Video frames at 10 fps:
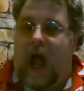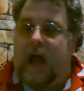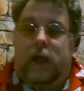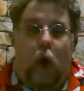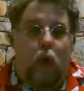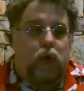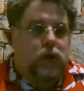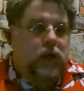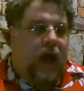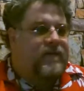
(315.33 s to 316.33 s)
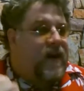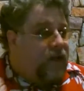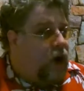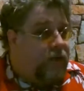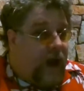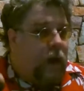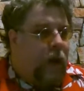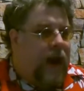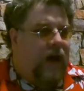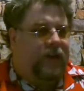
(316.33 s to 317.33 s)
I I've never heard of
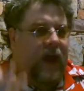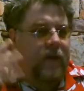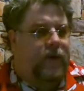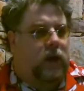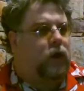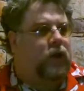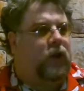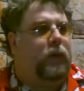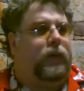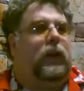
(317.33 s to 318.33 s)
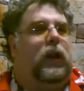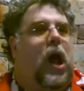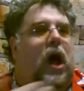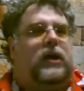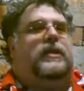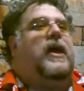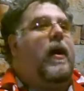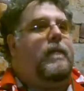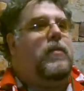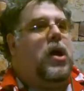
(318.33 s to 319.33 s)
anyone else having YouTube lock
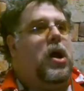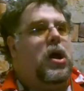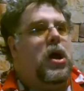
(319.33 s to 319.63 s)
them